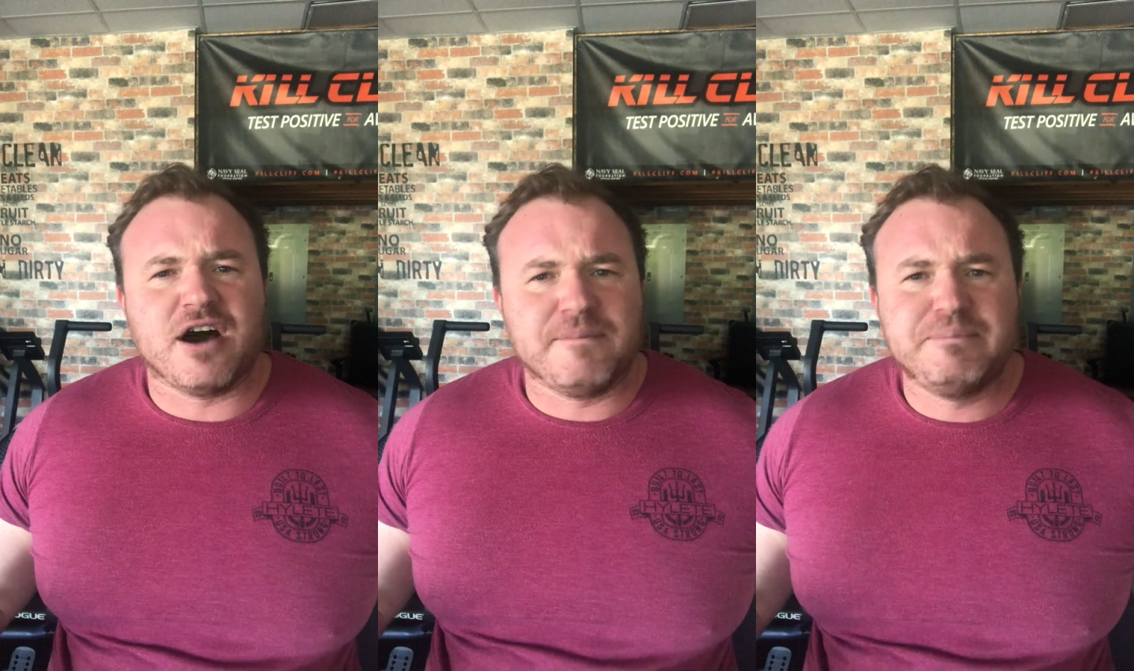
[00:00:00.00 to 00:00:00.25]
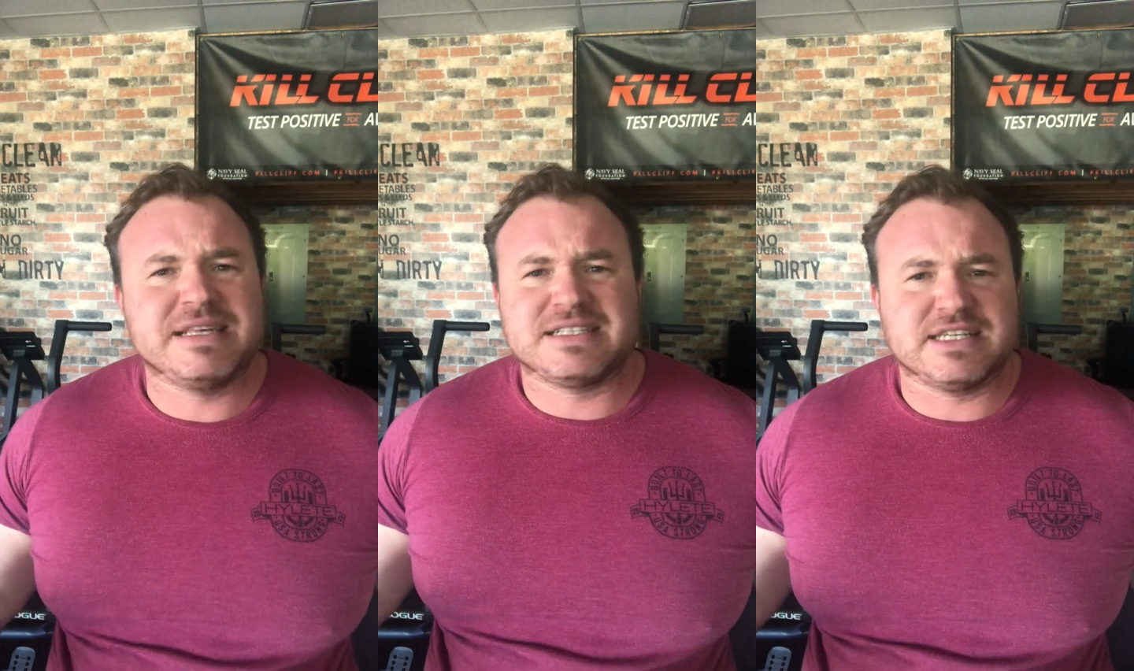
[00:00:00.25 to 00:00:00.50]
a
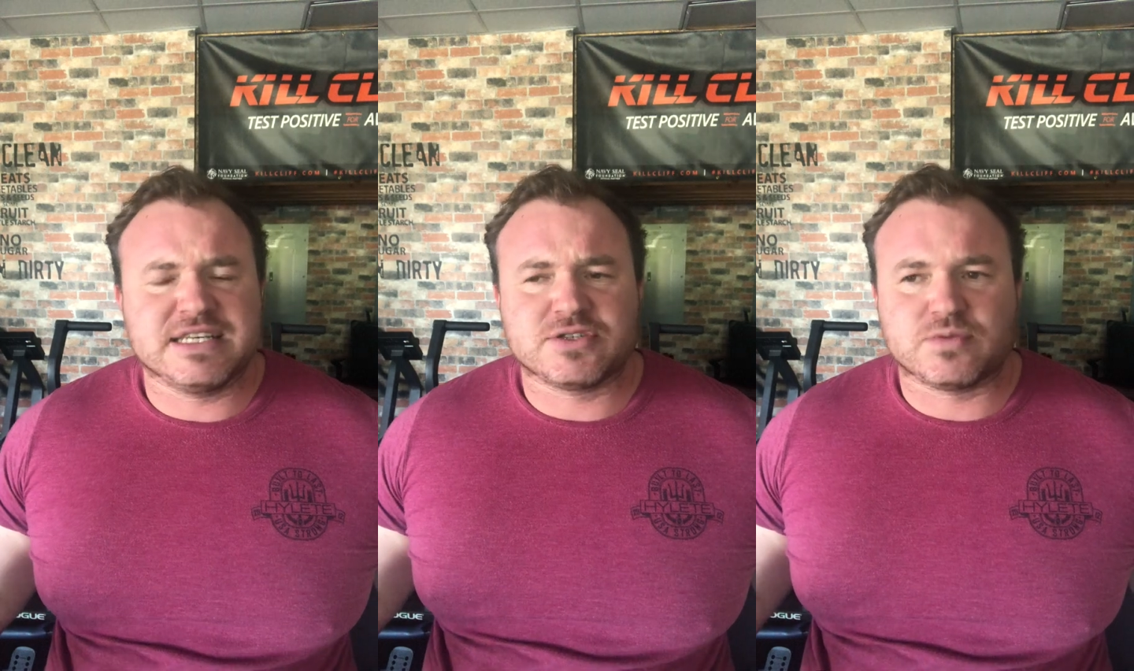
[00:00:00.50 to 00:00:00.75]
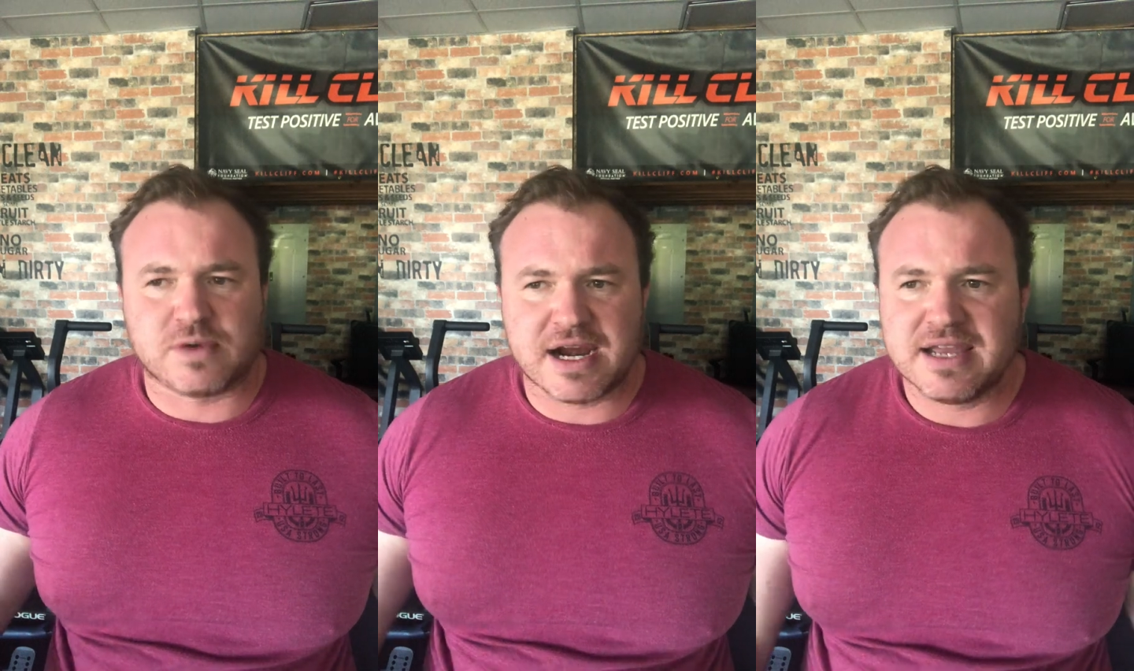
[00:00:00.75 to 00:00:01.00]

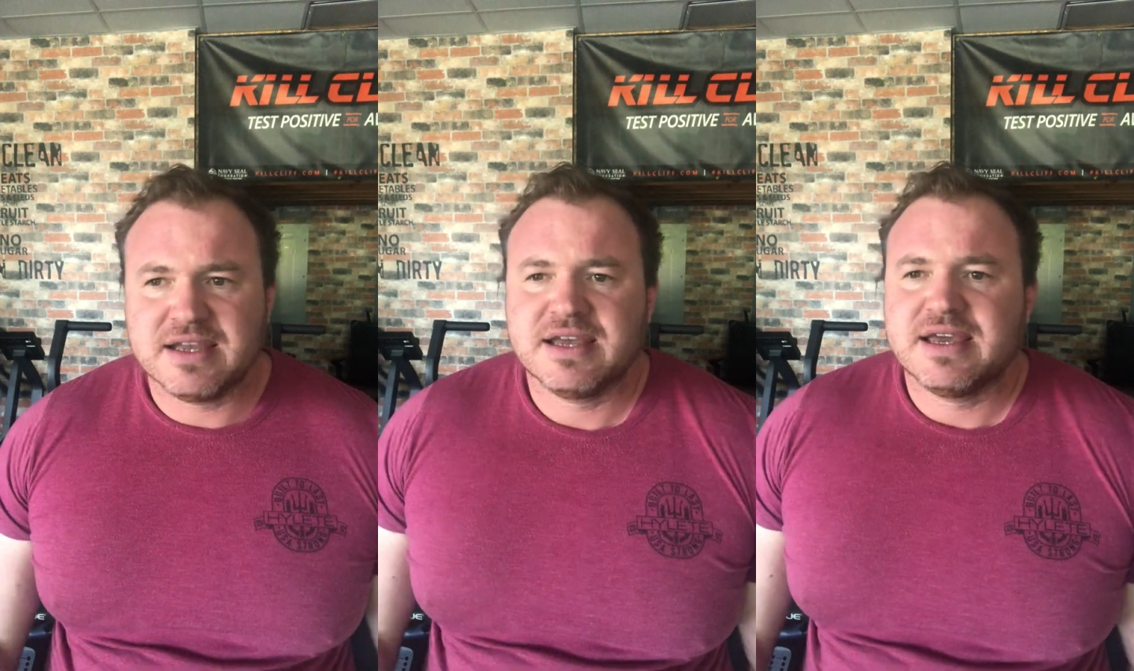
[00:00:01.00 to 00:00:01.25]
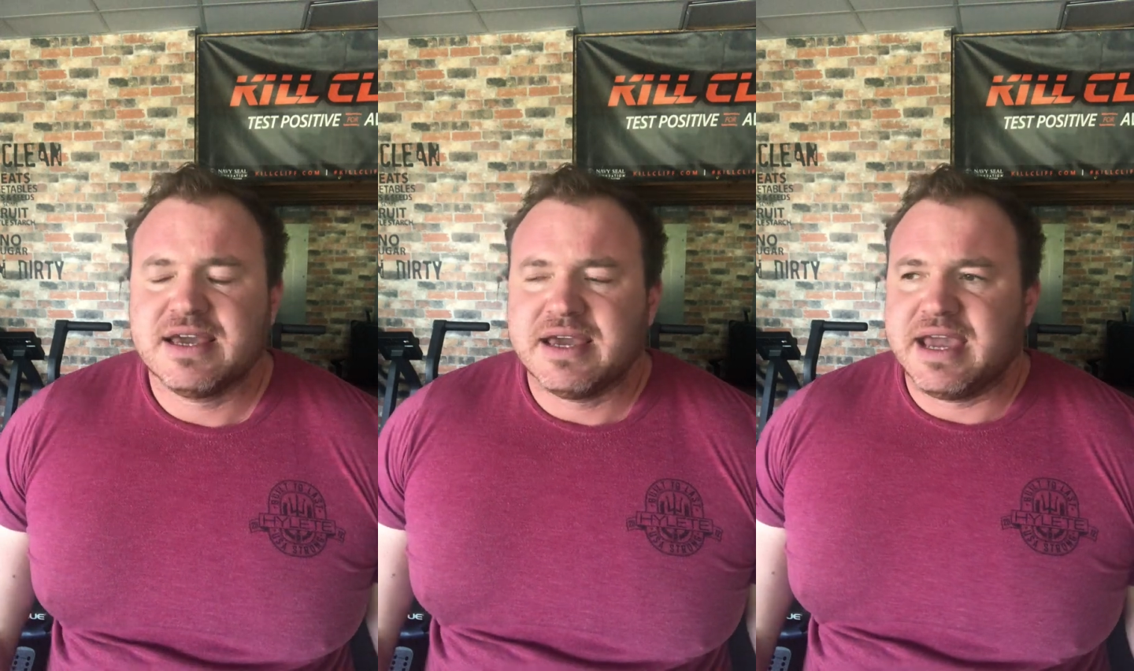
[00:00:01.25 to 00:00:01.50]
business, right?
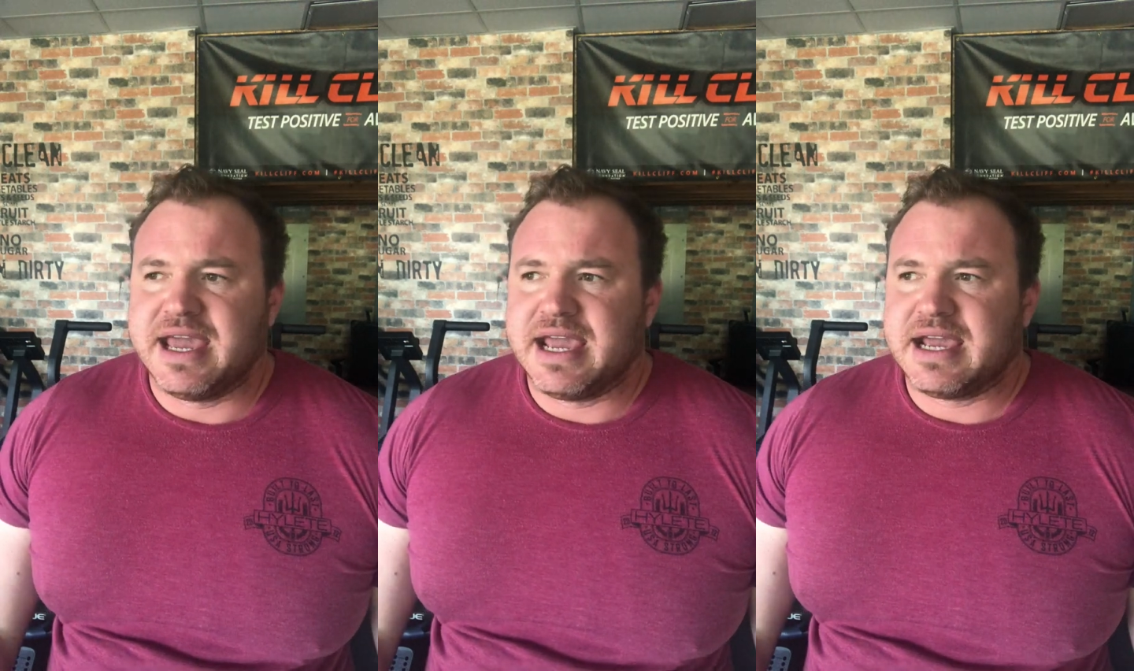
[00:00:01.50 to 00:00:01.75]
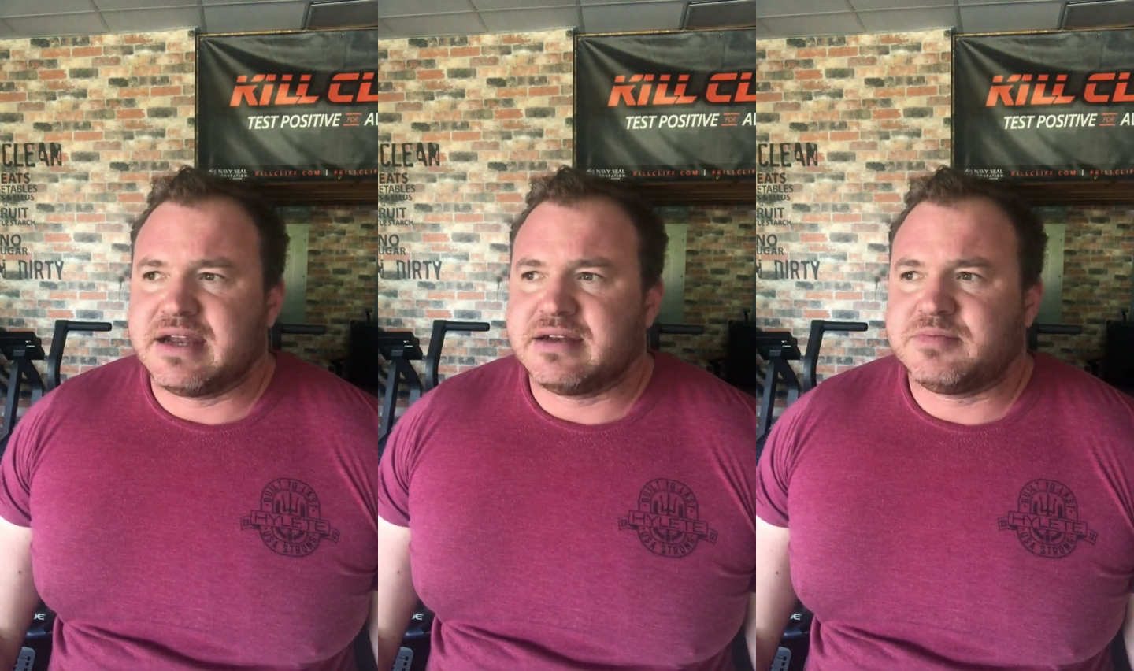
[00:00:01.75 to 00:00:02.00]

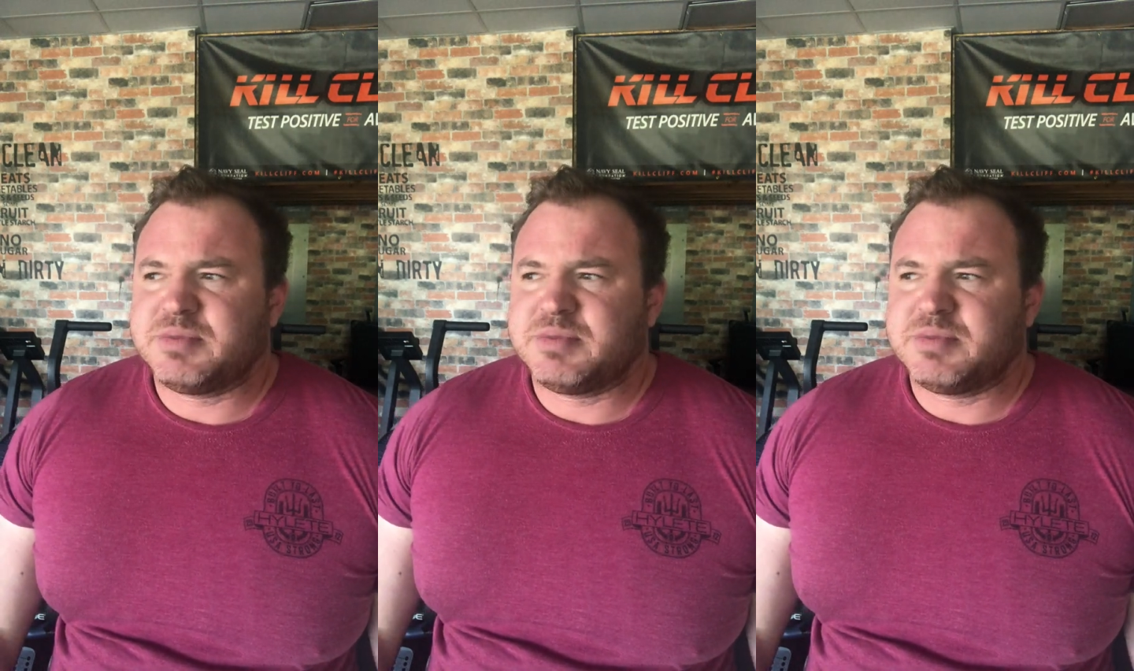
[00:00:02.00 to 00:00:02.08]
And